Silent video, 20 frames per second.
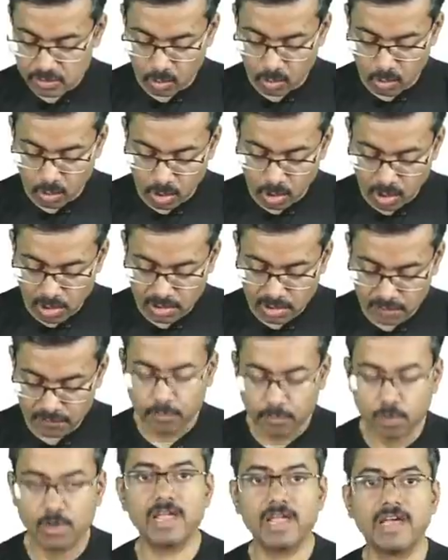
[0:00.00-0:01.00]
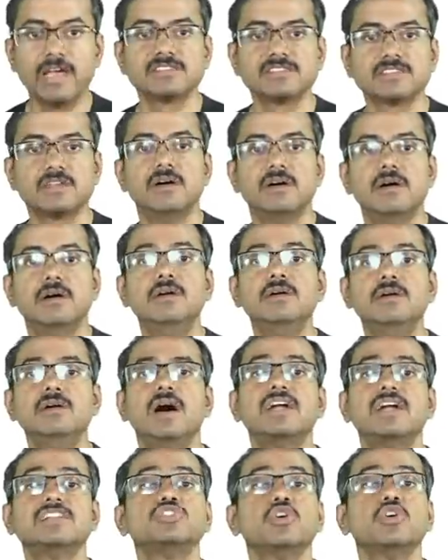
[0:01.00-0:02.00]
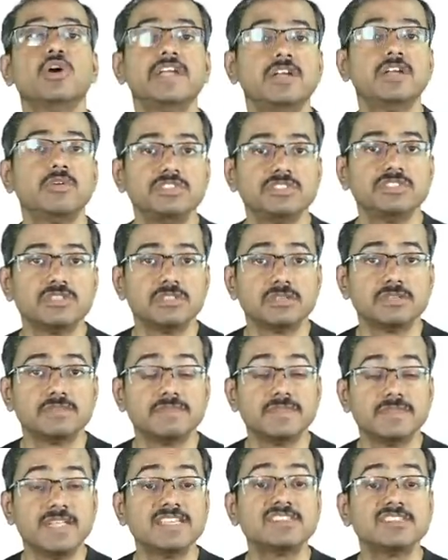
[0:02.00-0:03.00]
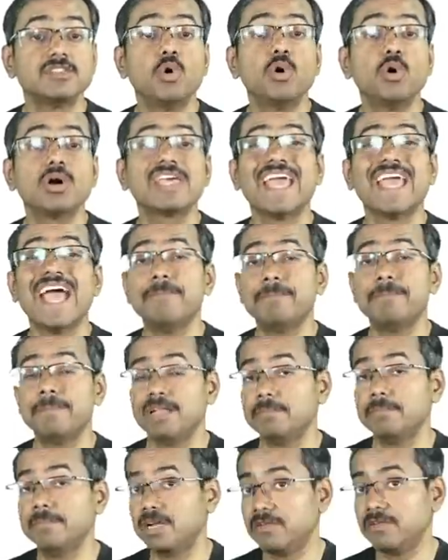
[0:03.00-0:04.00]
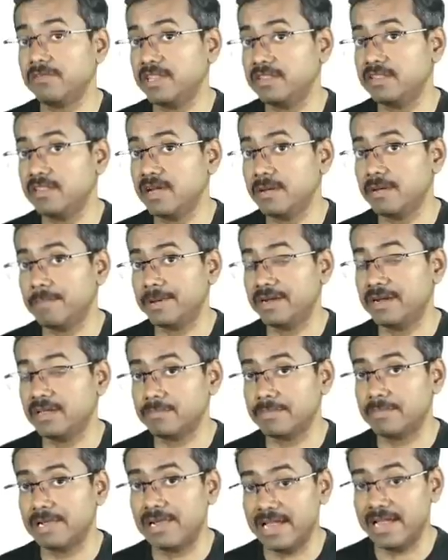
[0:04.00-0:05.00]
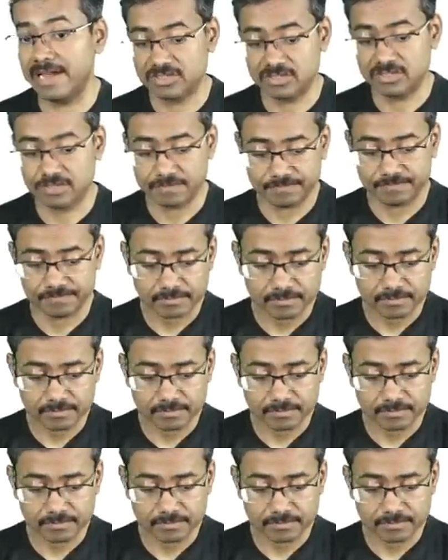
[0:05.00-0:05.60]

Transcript: So all the four layers are joined to each other. There is no gap in between the epidermal layers.